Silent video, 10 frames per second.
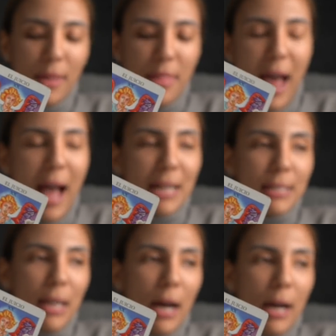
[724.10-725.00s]

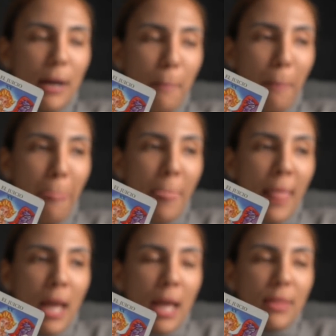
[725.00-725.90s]
that
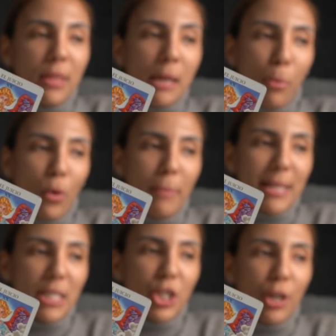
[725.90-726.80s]
the important
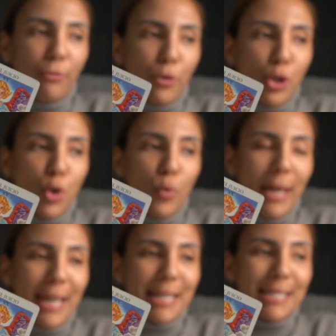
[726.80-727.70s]
message here for
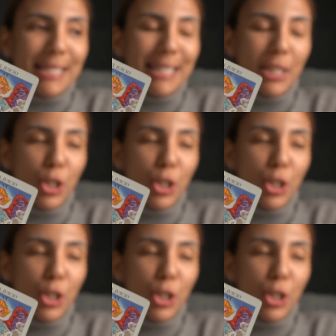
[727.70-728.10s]
you is,